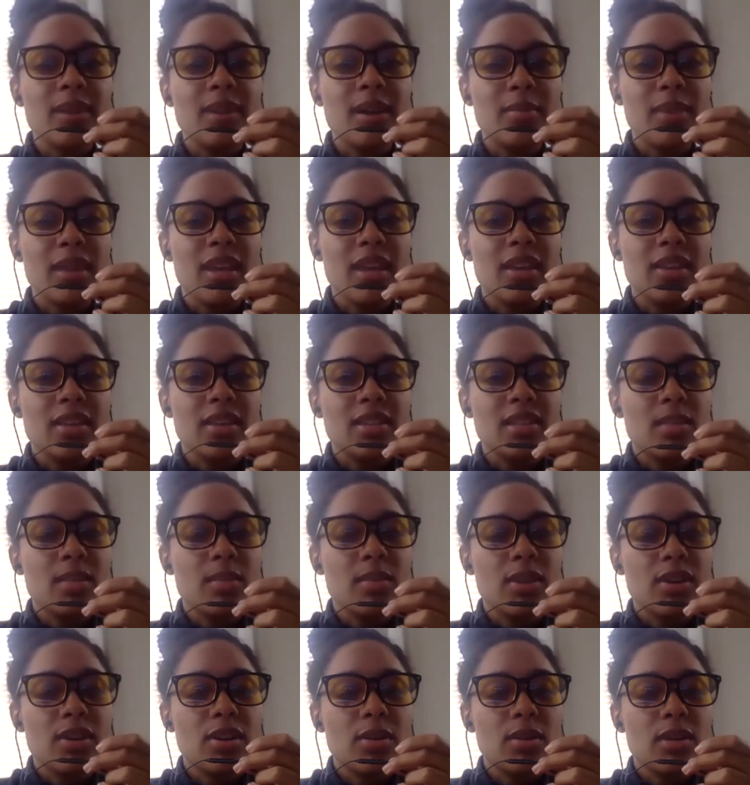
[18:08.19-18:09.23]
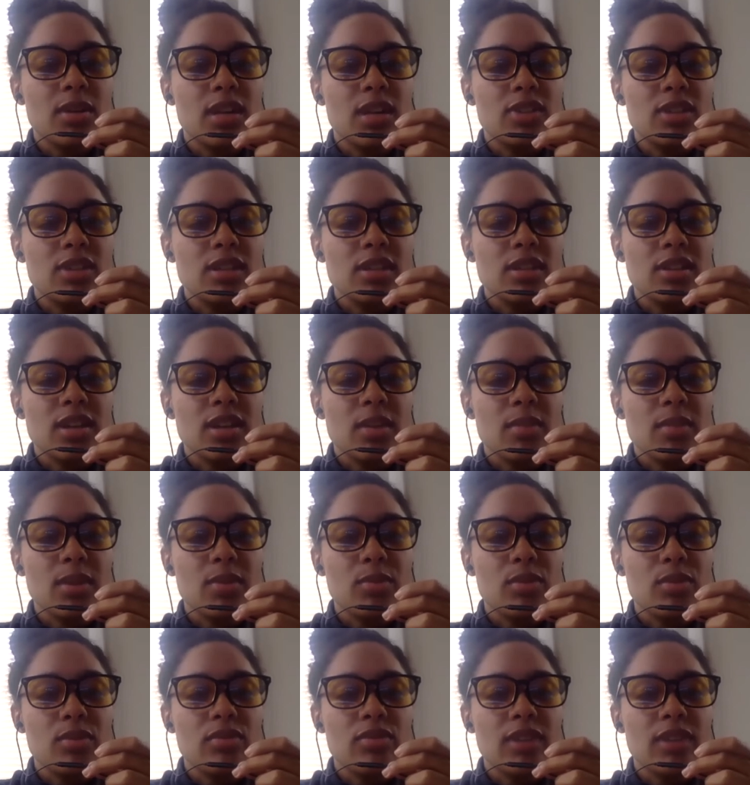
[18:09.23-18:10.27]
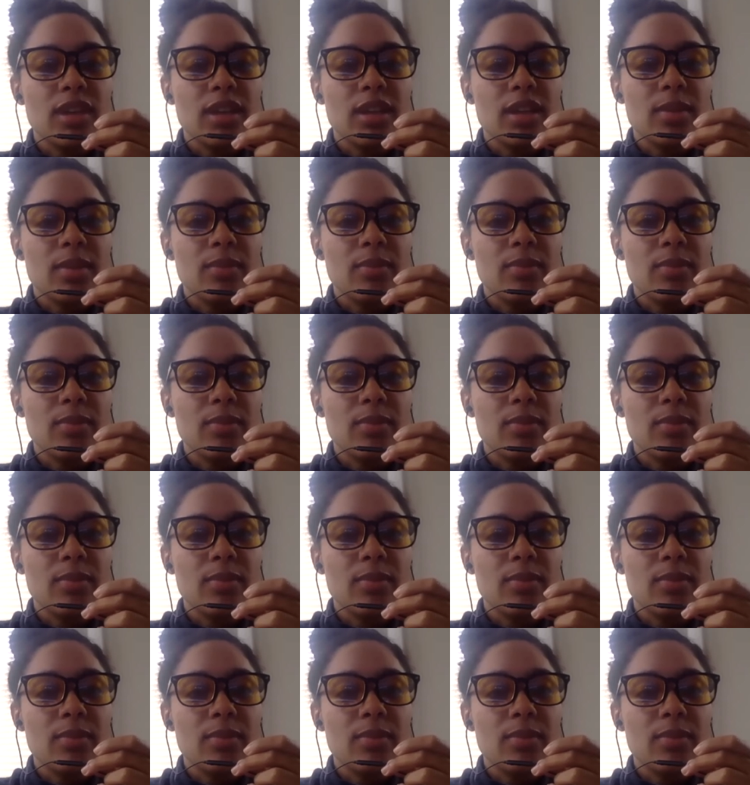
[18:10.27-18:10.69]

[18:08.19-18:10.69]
I'm getting the same error when I try to look at my profile.